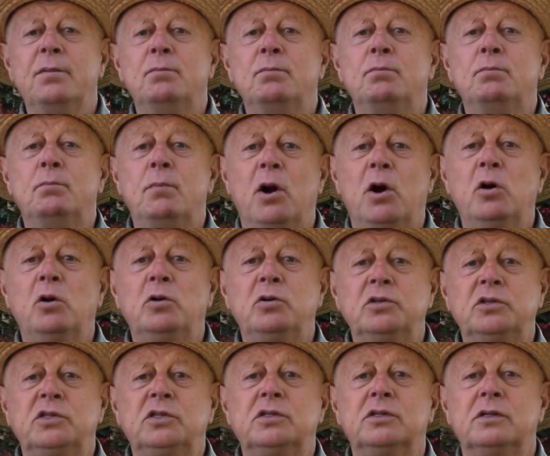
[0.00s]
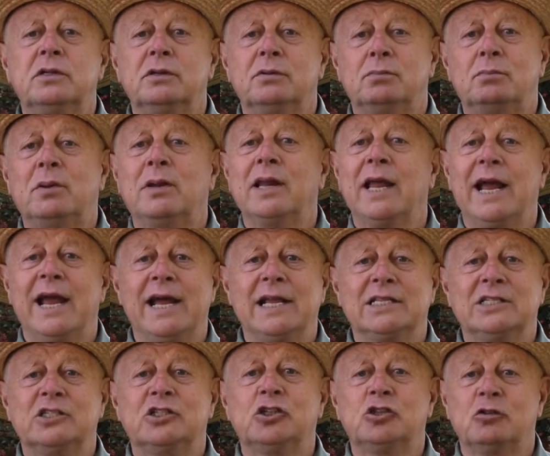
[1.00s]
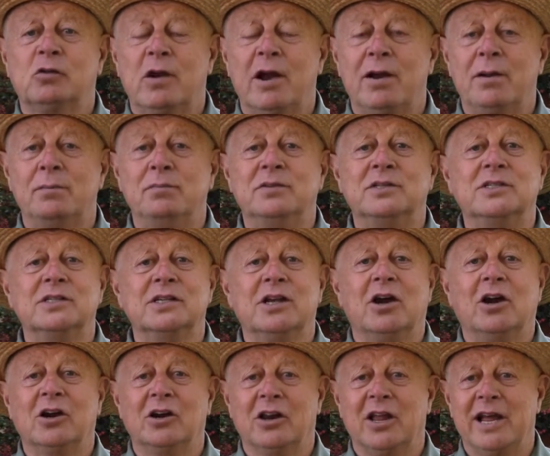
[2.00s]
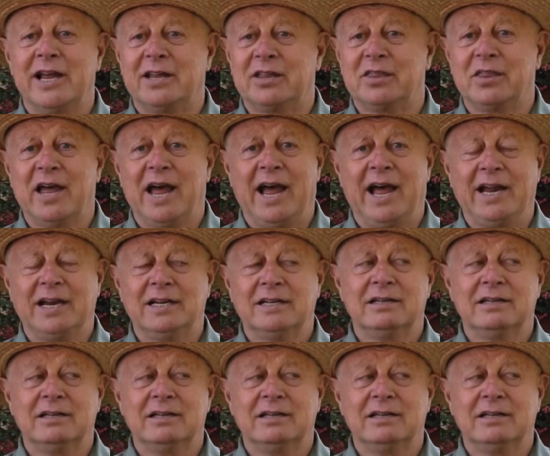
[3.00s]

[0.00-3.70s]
Most plants, shrubs are like that.